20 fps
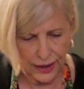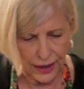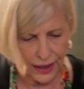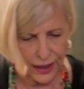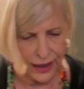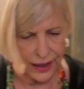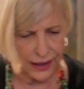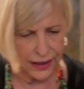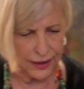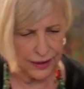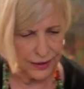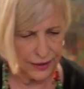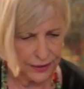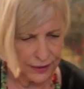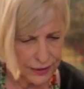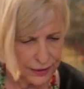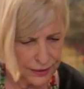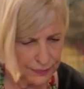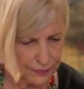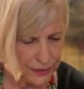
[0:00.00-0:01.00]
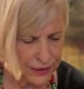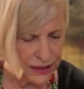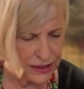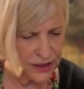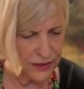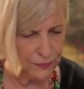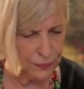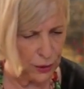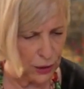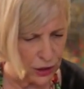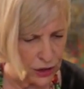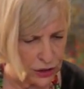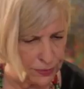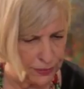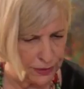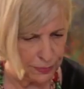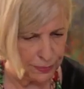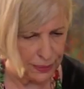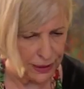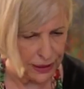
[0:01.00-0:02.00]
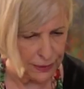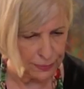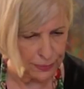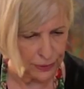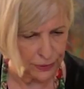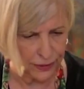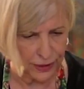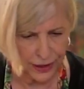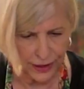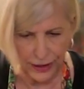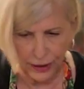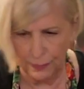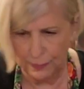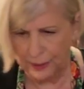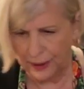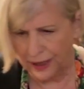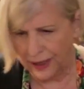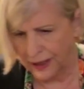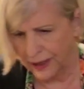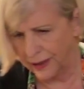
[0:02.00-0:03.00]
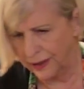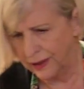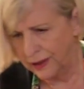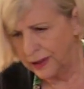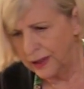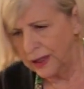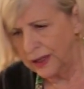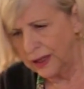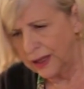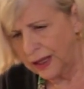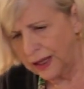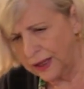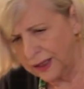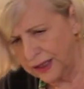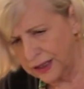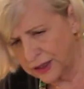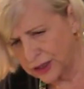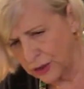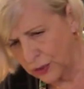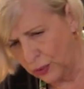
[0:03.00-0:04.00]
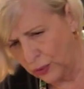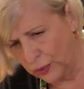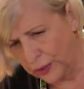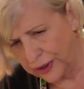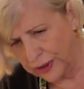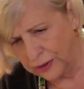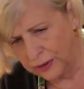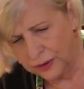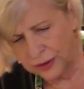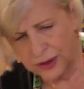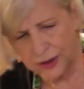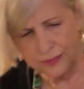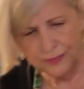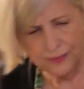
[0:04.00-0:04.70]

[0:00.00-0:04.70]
a piece of parchment paper on a pan, and it's oiled.